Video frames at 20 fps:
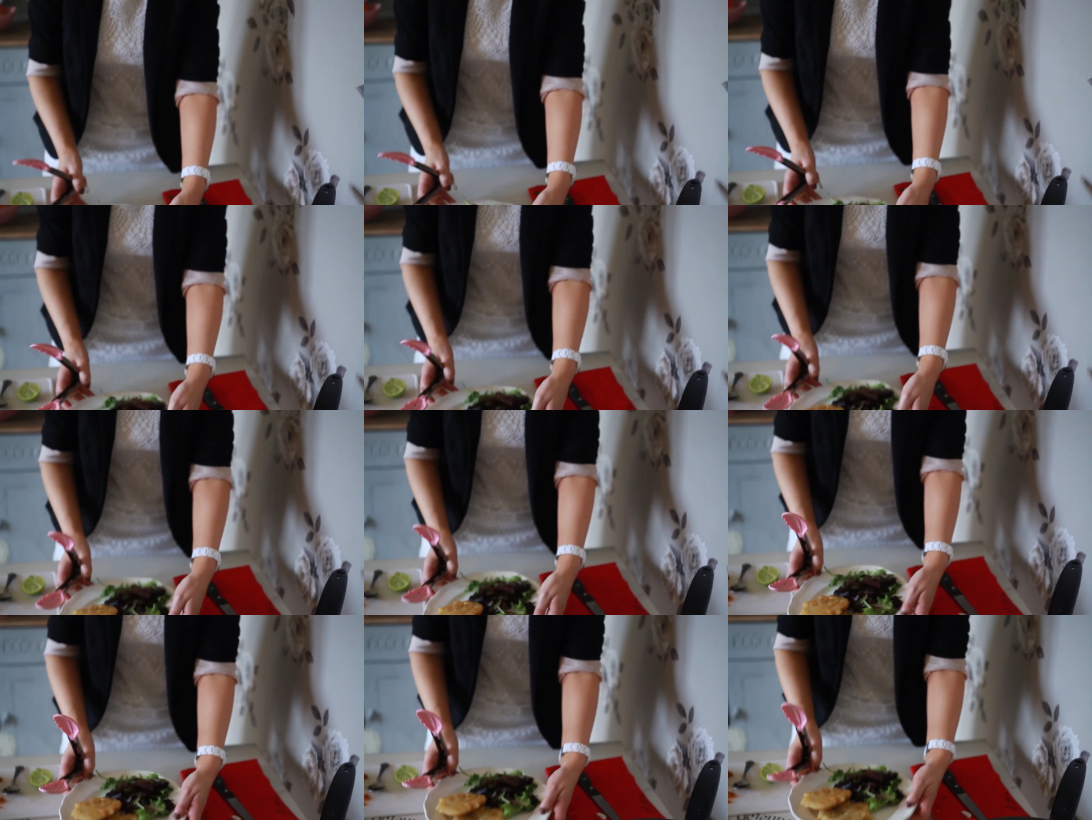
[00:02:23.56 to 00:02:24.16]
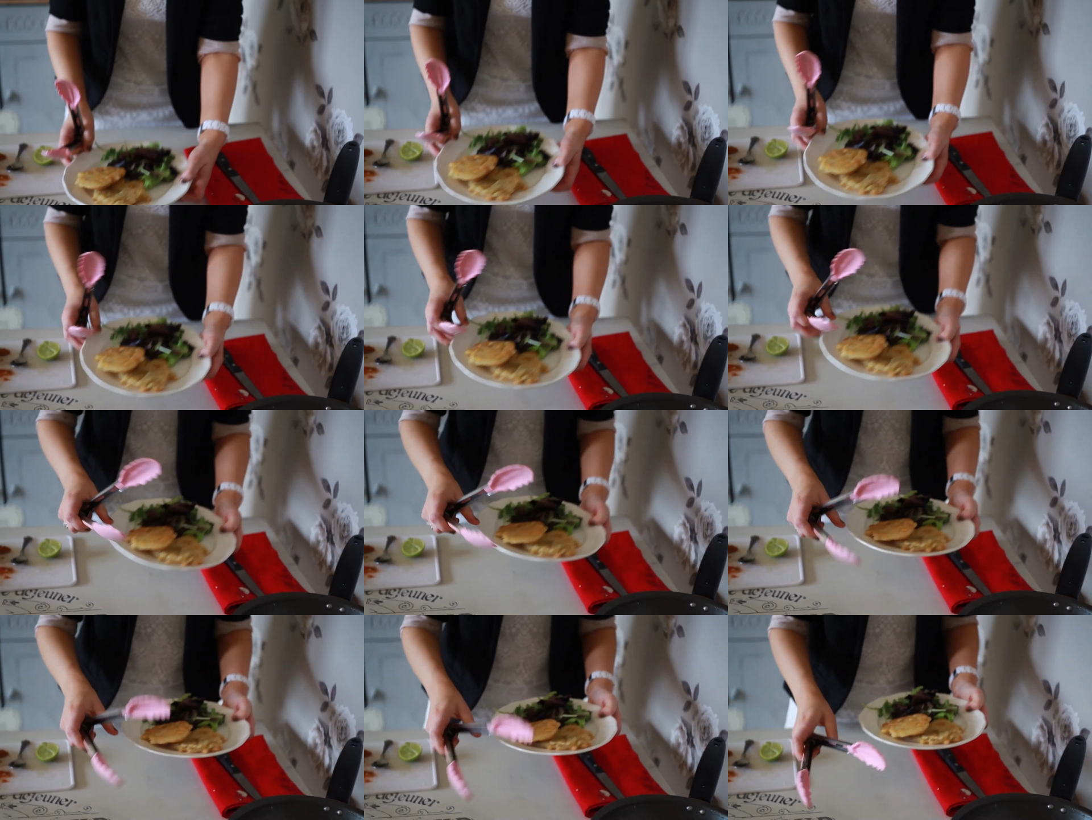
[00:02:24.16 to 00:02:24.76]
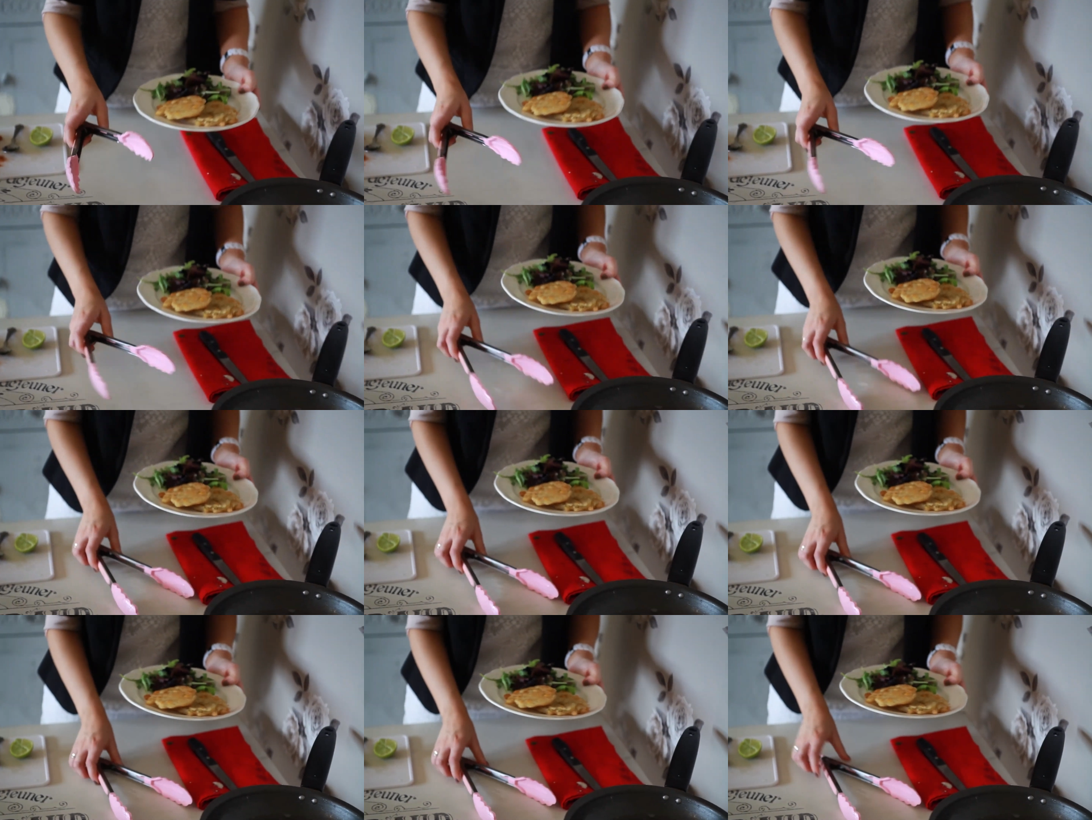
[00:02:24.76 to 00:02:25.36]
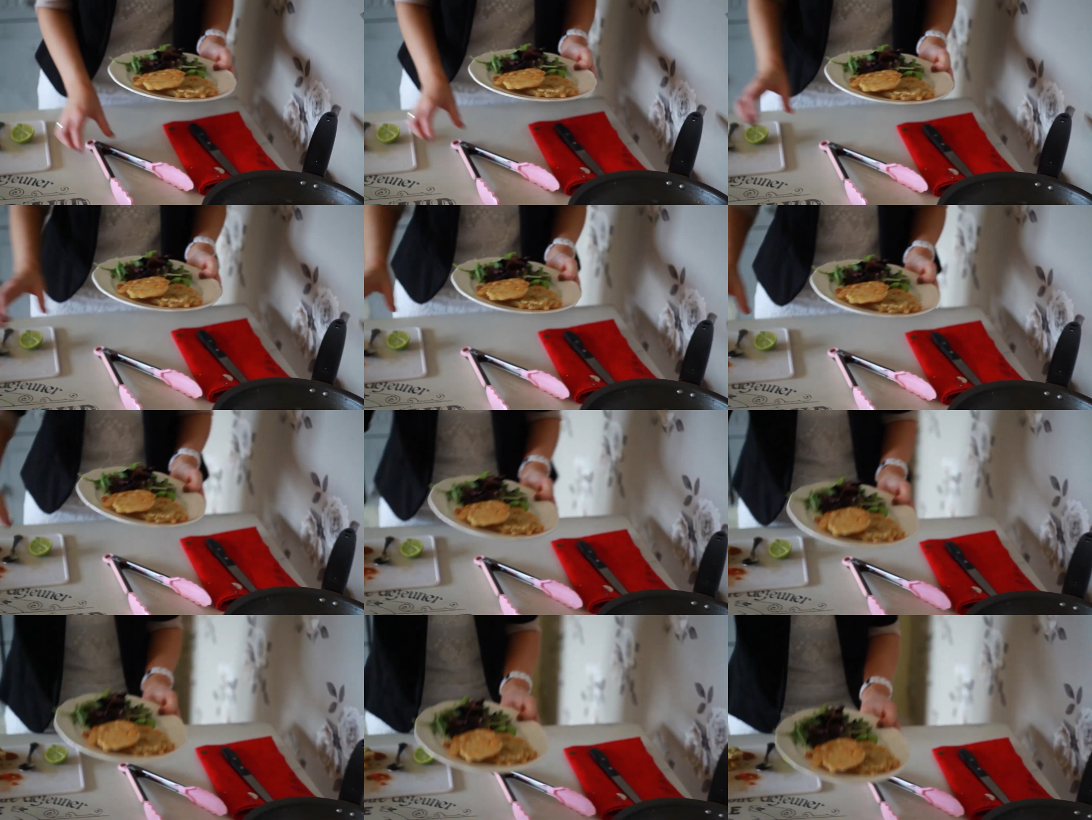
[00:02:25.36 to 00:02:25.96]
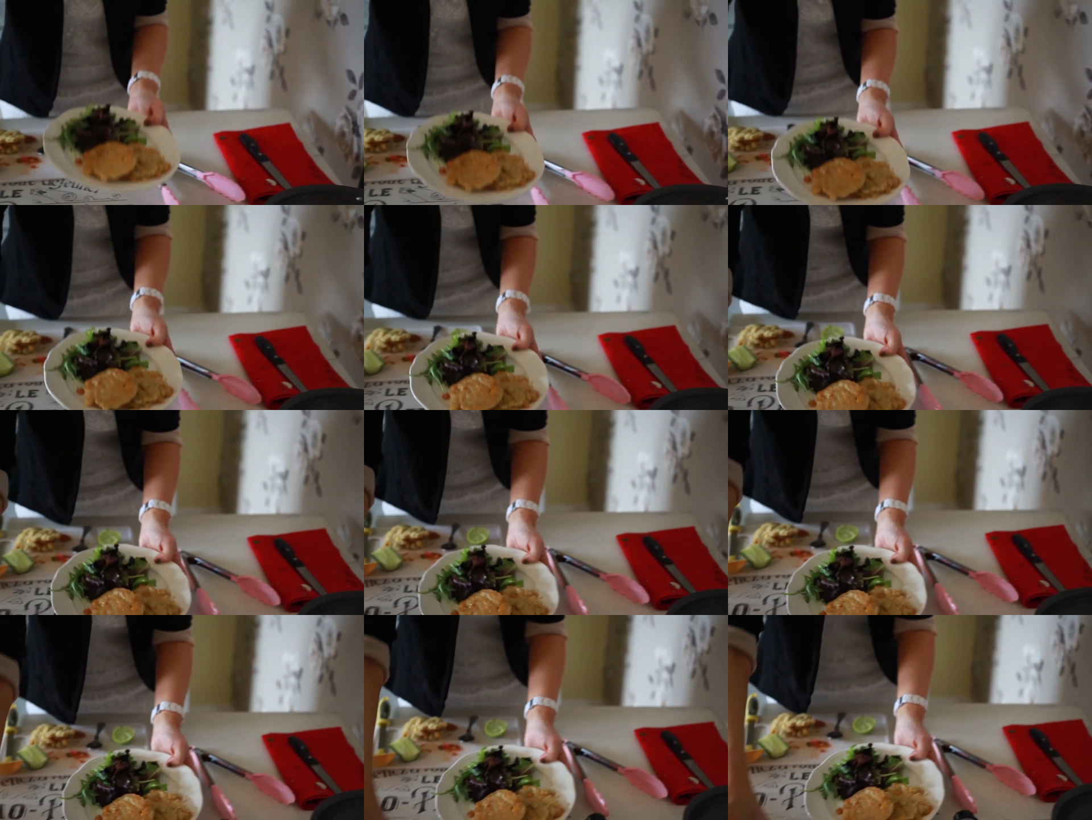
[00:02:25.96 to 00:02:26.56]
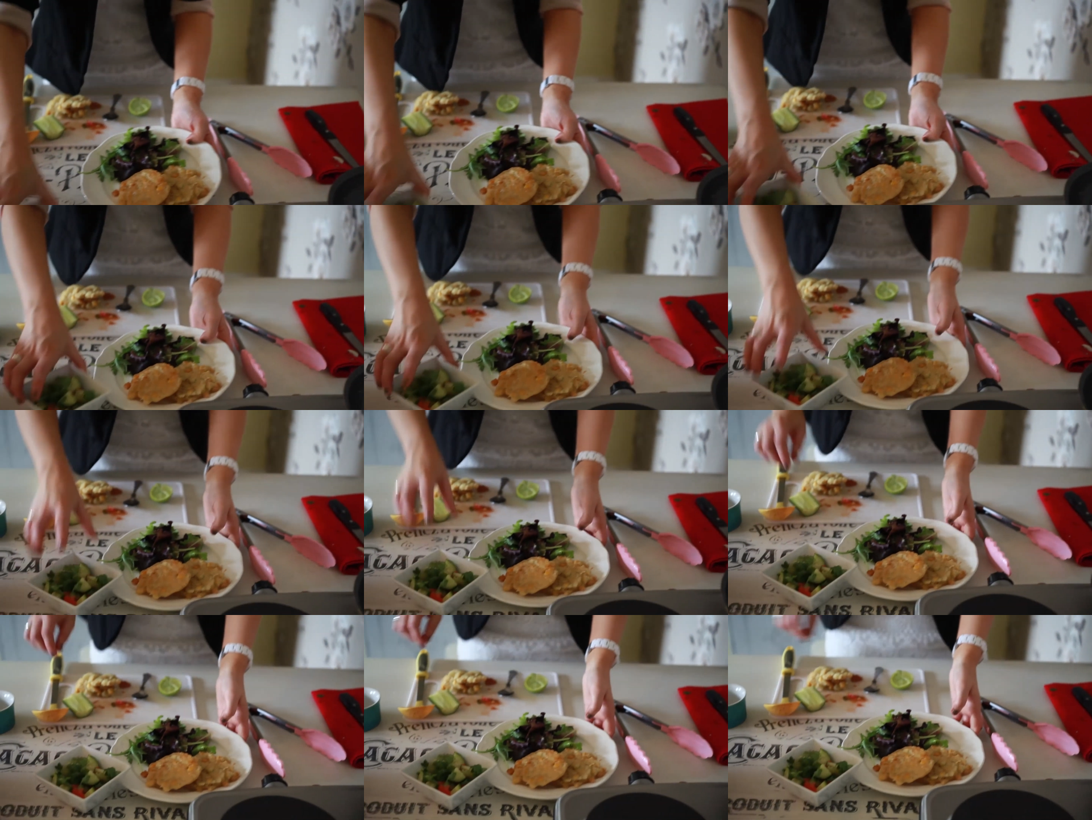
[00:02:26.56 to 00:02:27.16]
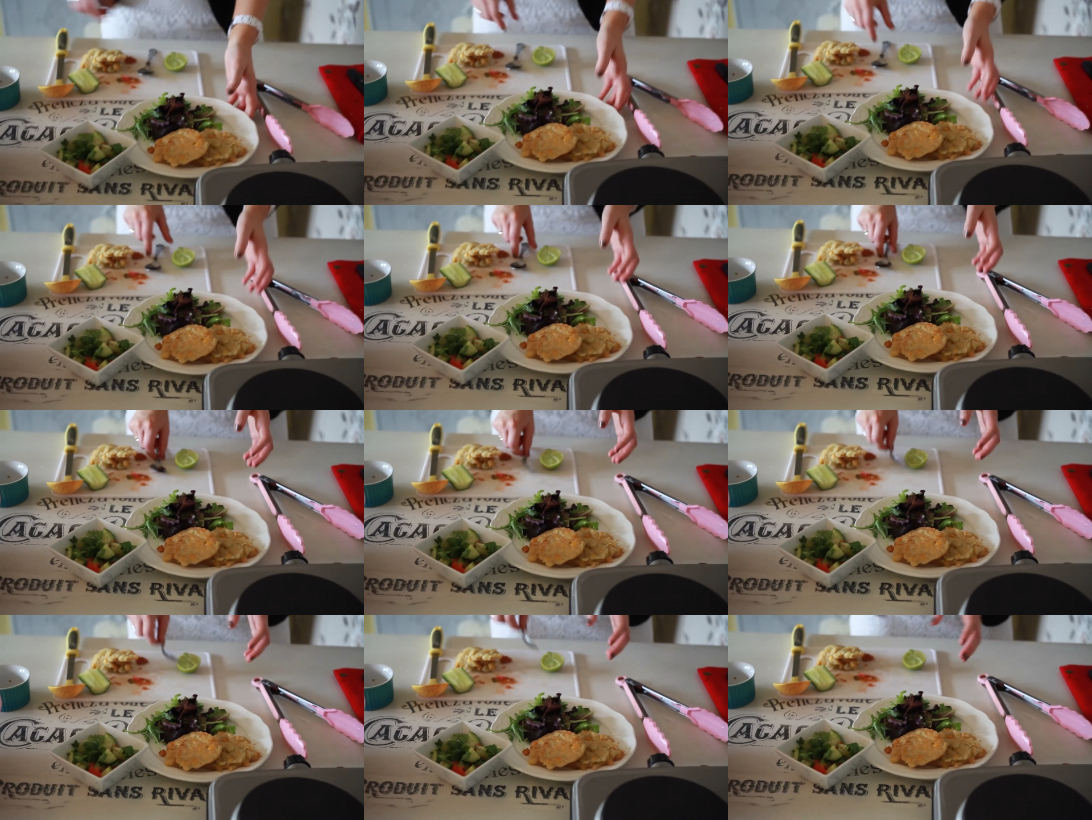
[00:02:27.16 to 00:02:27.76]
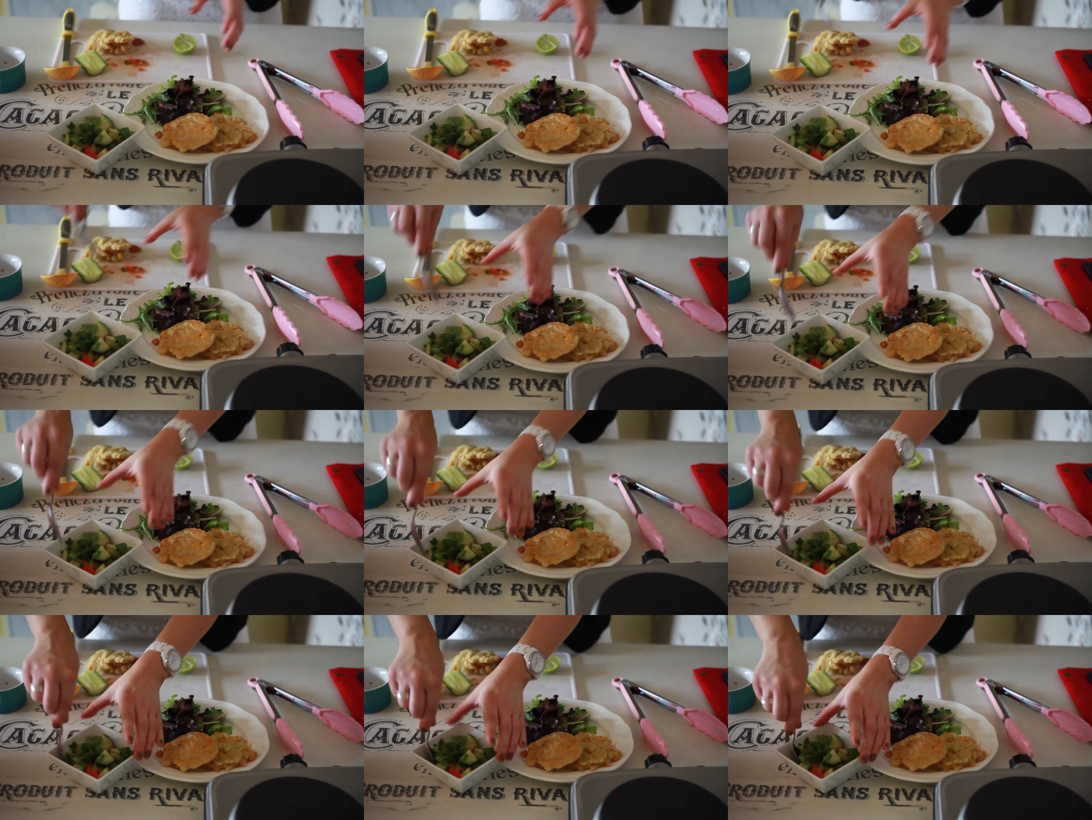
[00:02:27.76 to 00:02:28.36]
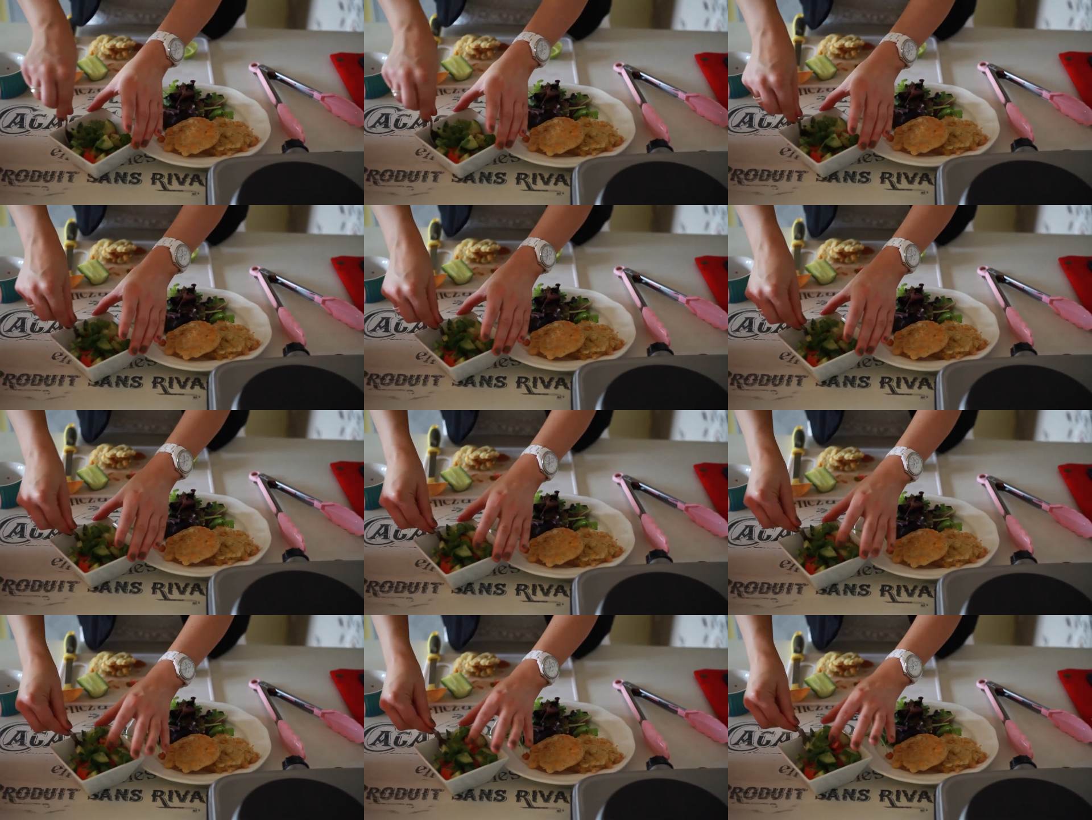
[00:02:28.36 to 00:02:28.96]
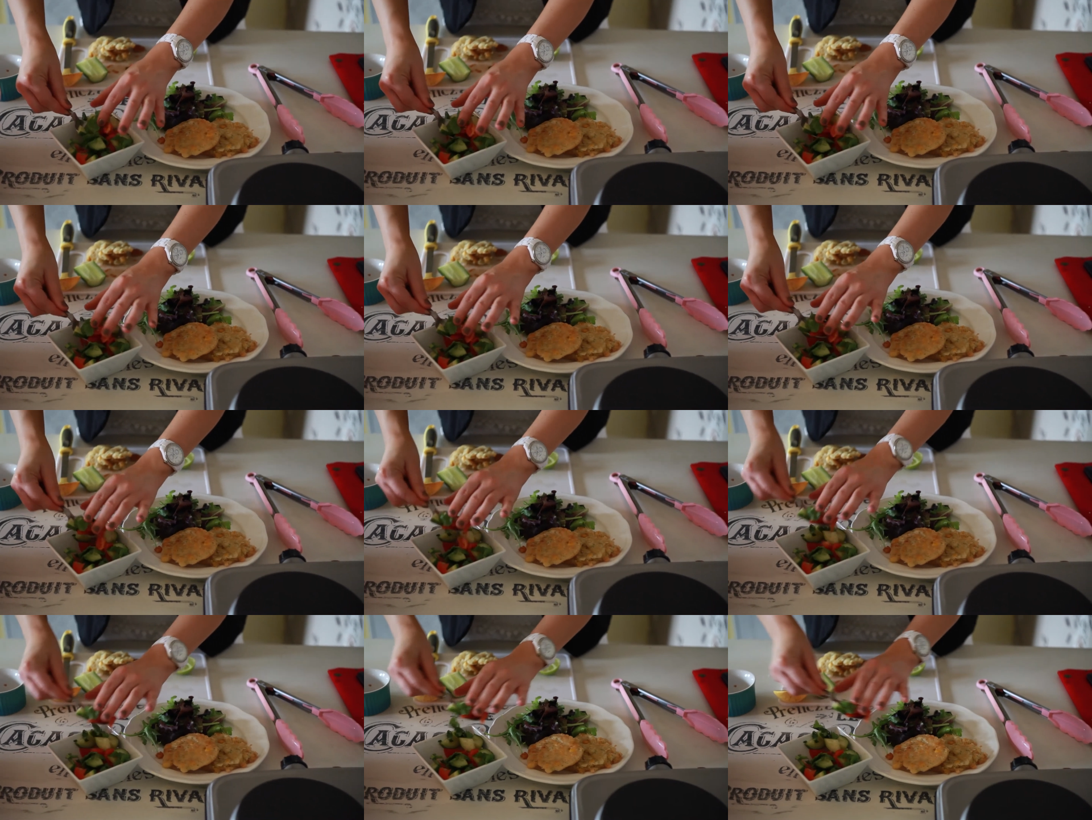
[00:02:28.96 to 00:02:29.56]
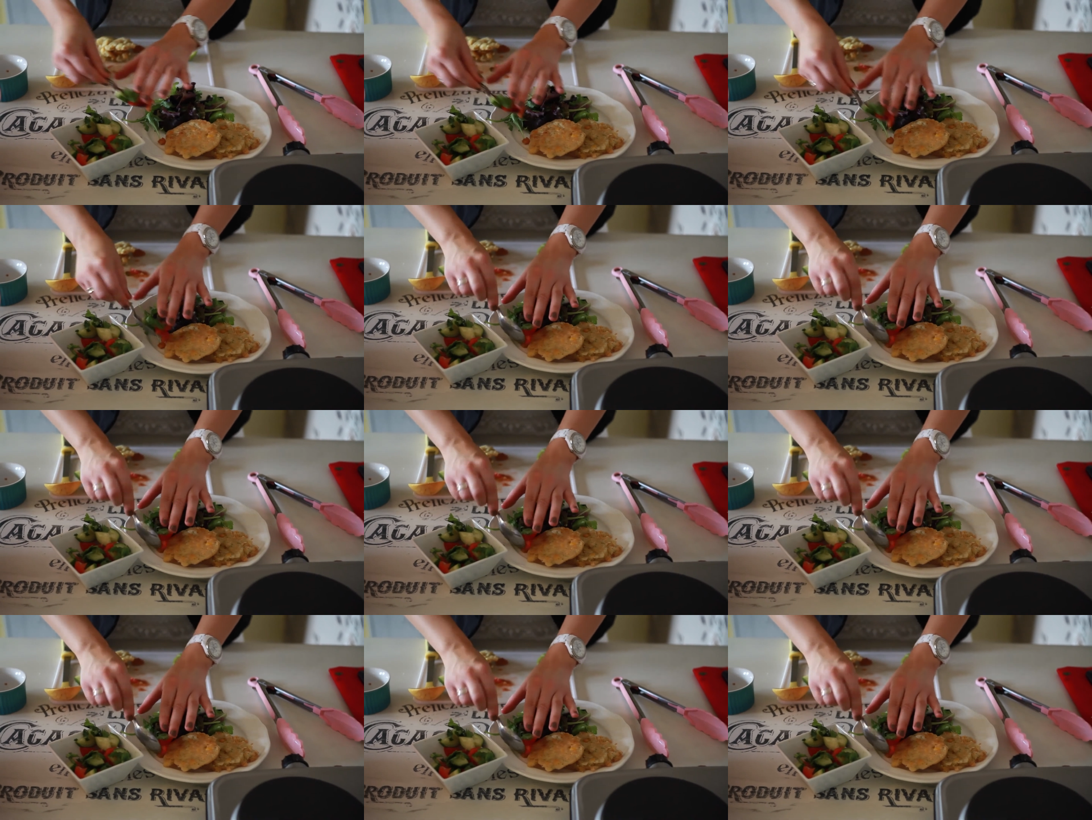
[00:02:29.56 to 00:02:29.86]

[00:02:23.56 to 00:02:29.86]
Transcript: No face is visible, so there are no lips to read.